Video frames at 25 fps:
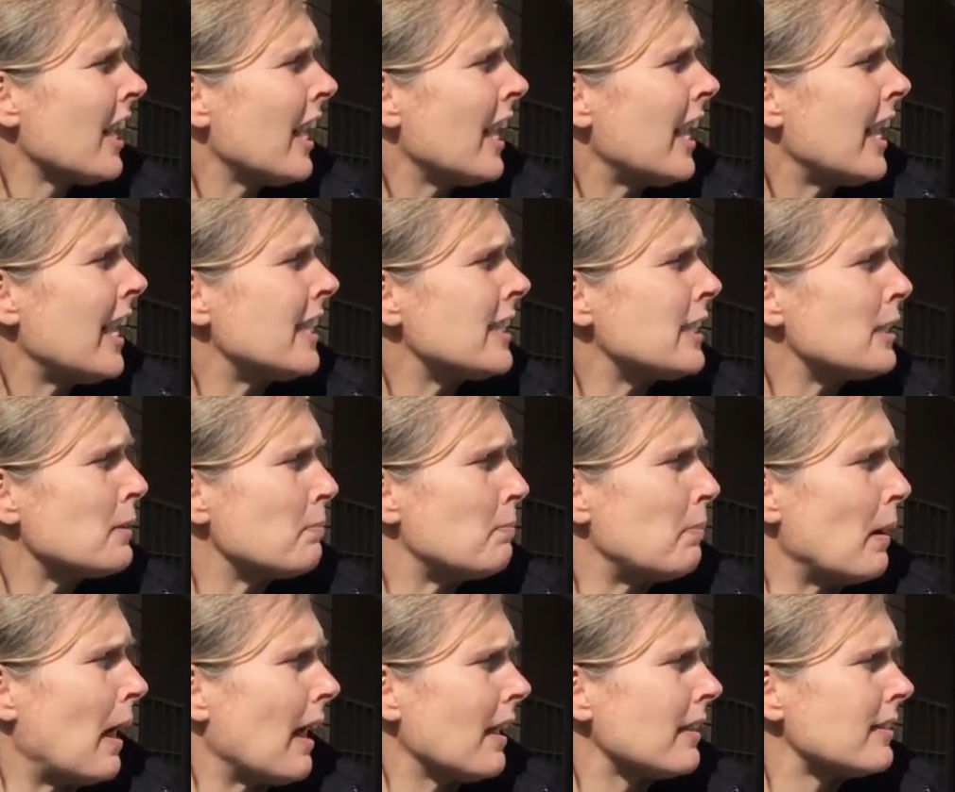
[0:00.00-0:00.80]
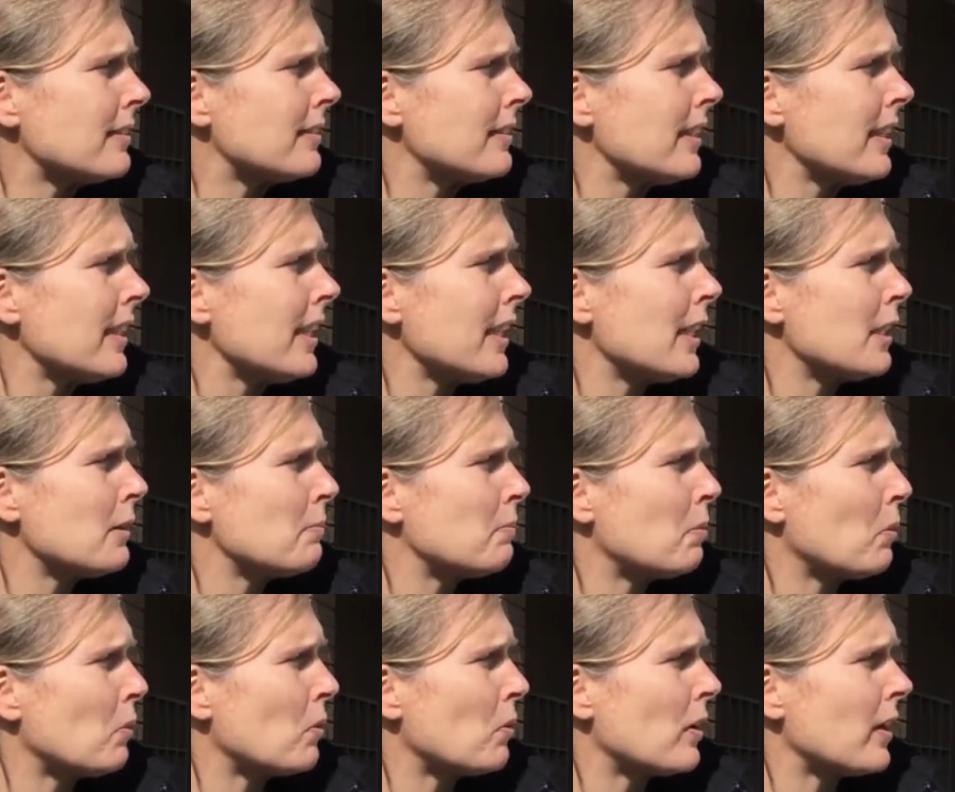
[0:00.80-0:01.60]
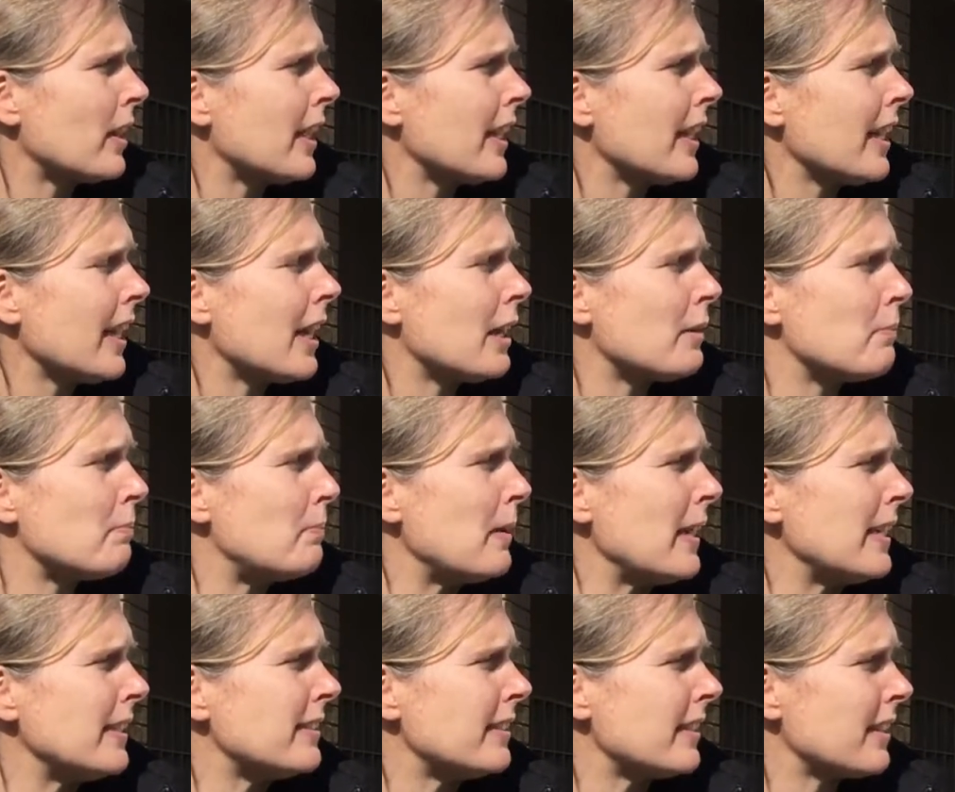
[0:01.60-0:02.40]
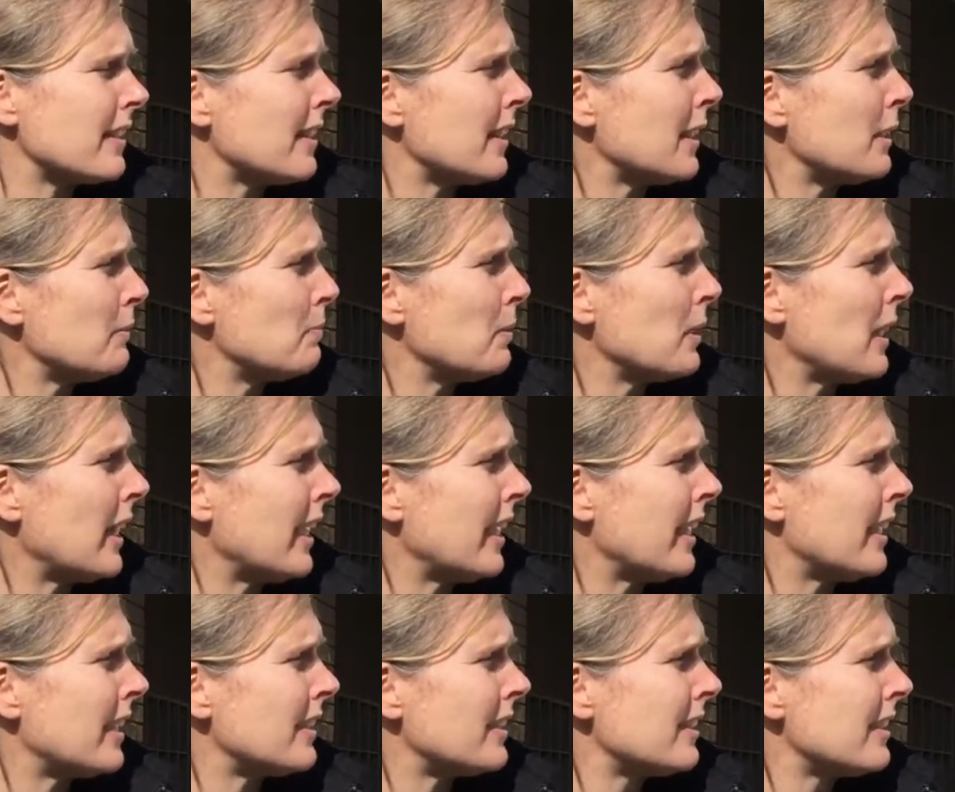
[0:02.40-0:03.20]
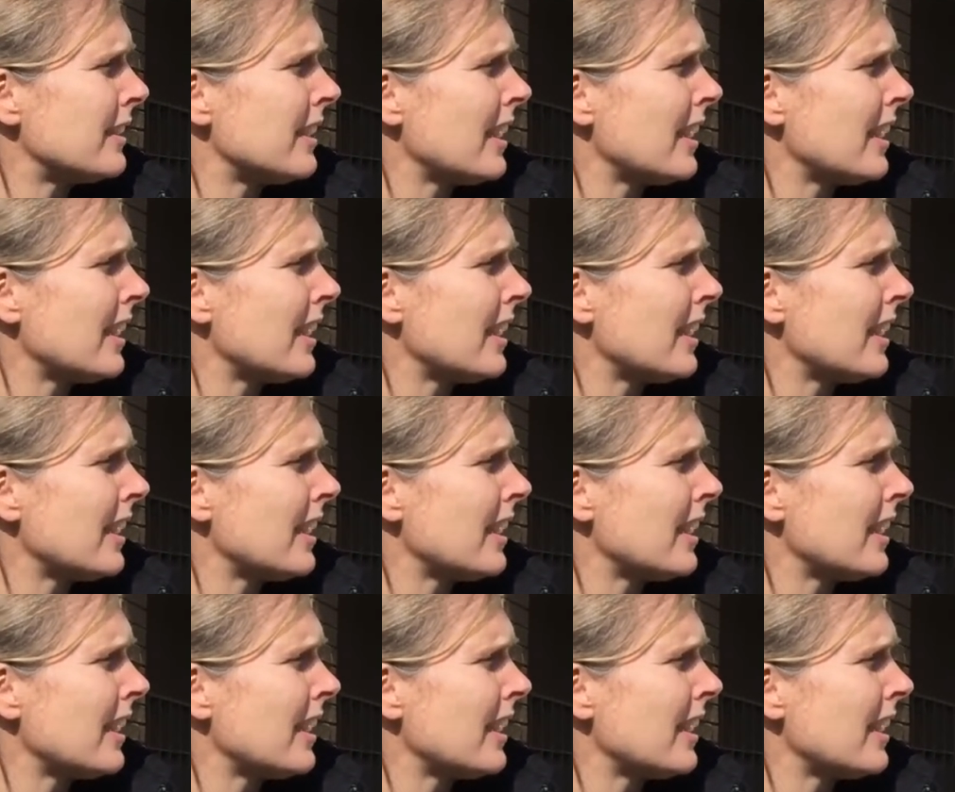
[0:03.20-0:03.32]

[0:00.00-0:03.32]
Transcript: It's boxy and boring and basically bland.